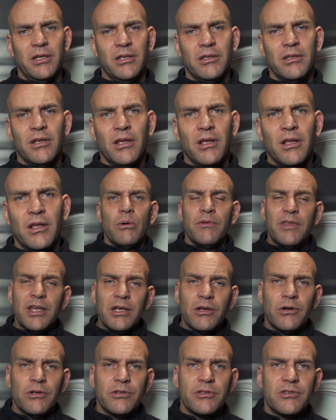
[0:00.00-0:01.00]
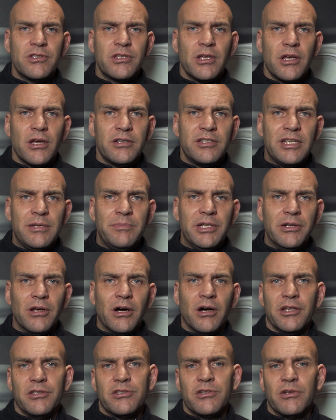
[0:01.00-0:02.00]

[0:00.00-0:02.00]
And we've then got DB9.